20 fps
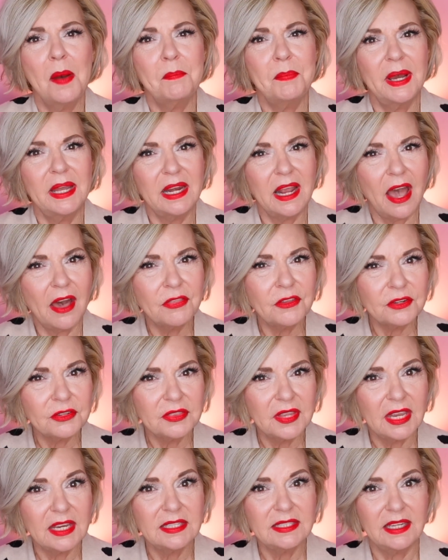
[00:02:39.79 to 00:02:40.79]
but other
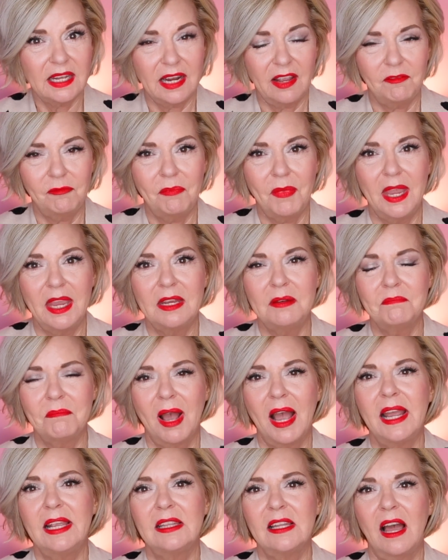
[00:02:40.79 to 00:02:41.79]
things that have made
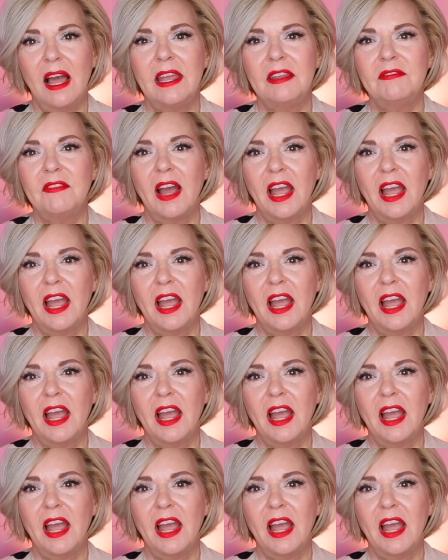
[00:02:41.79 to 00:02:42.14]
my life,